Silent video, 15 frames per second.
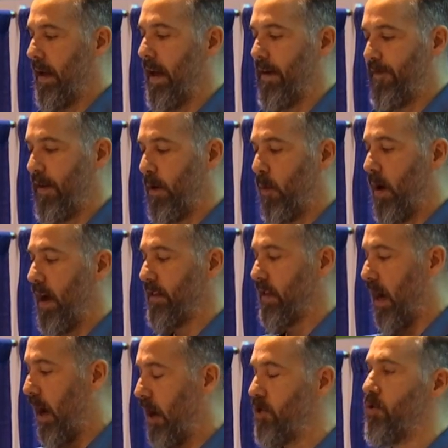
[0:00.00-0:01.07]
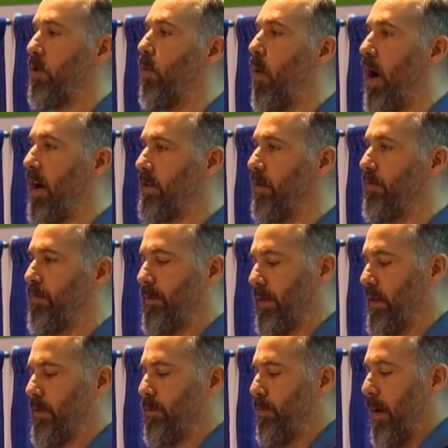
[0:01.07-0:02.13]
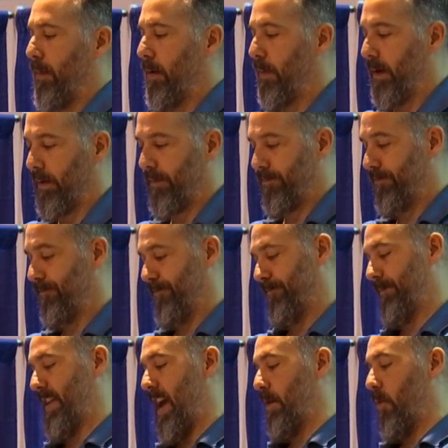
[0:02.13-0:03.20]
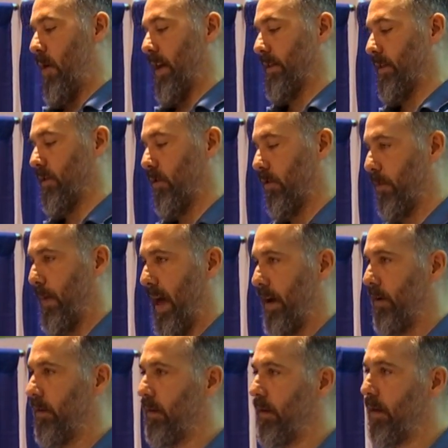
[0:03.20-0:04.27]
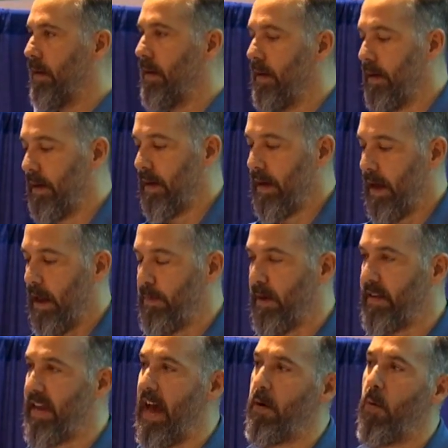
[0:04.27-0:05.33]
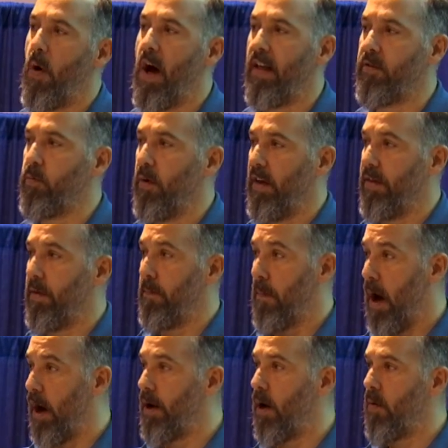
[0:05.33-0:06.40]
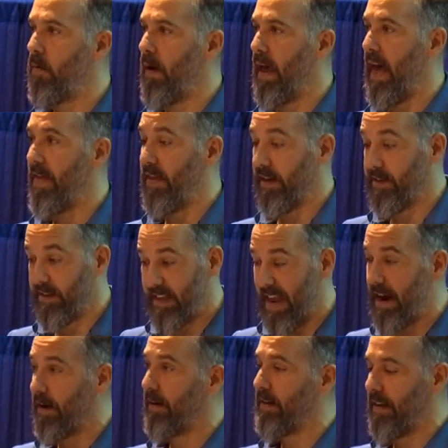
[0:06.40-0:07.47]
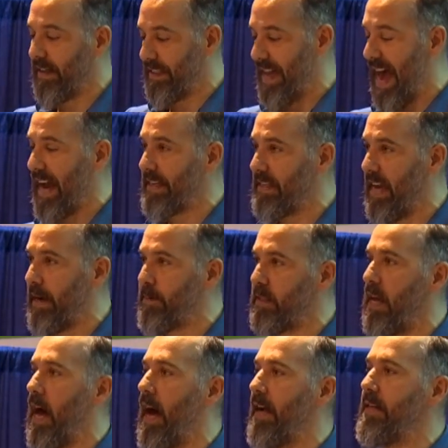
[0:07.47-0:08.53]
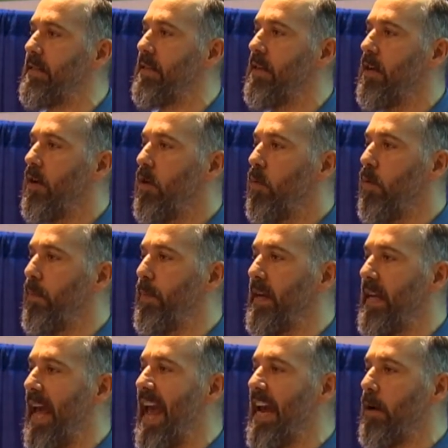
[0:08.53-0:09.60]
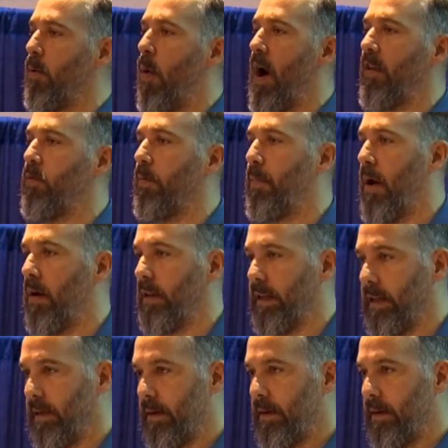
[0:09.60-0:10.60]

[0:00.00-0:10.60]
If it was 100 watts of, well, this would probably be 10 watts of solar panel. It'd be 10 watts with mono, and this exact same size would be 8 watts with poly.